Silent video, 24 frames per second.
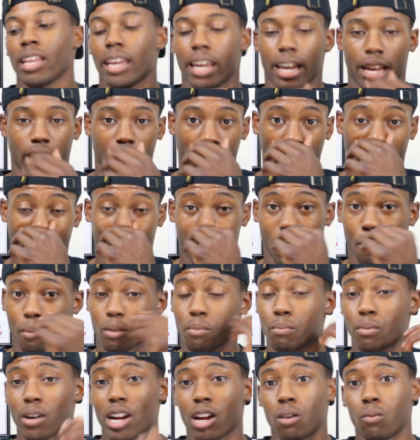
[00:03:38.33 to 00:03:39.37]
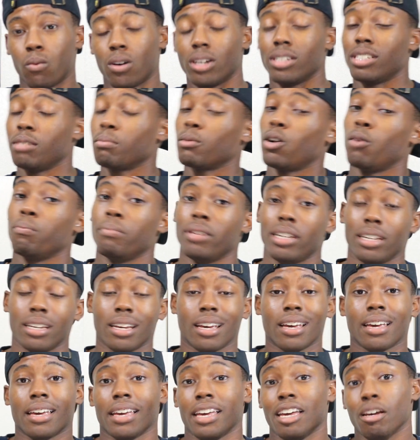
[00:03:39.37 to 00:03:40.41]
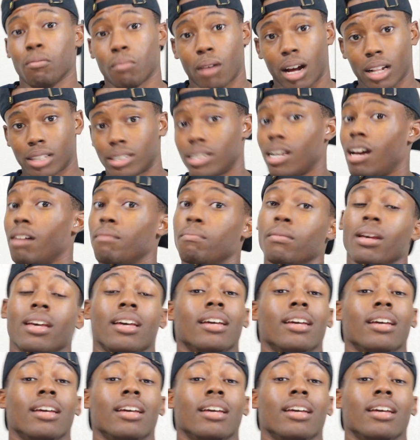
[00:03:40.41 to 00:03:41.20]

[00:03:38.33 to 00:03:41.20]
And if I cop them bread ones, I'm gonna be in my top